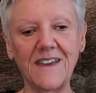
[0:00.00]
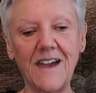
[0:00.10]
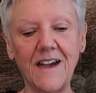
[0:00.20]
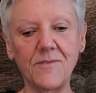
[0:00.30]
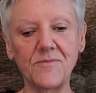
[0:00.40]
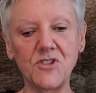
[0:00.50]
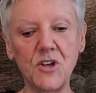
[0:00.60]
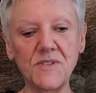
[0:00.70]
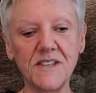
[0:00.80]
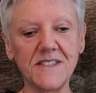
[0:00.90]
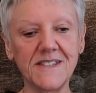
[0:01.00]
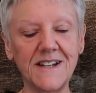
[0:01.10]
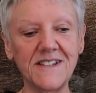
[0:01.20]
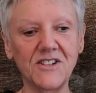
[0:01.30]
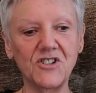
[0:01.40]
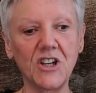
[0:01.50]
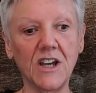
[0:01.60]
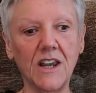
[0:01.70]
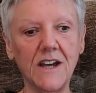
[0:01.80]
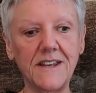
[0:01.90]
yeah, Joe says it's nice because you
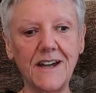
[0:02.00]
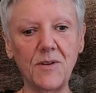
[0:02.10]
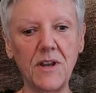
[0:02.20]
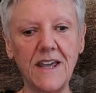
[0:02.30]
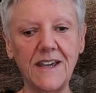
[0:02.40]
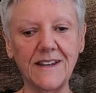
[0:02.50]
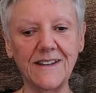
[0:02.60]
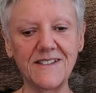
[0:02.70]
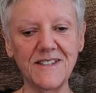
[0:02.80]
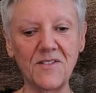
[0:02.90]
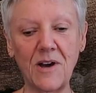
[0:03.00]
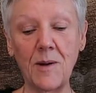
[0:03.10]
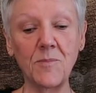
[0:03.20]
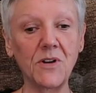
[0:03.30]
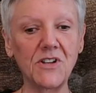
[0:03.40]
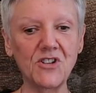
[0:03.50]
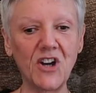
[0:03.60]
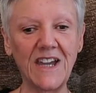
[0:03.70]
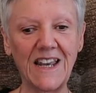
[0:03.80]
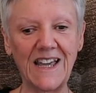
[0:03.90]
can lie down in it. So I'm going to
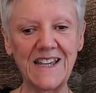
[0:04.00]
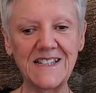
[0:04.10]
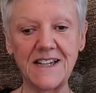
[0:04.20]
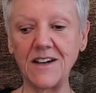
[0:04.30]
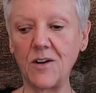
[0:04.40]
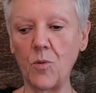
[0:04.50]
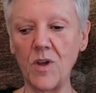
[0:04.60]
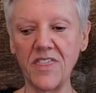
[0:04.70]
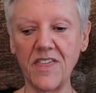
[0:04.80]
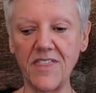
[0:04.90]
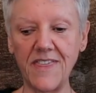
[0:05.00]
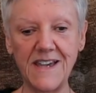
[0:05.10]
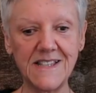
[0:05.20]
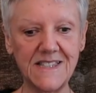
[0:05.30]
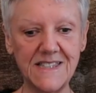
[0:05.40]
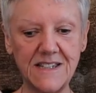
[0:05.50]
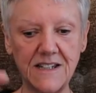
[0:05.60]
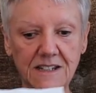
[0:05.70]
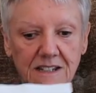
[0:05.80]
try it later with this.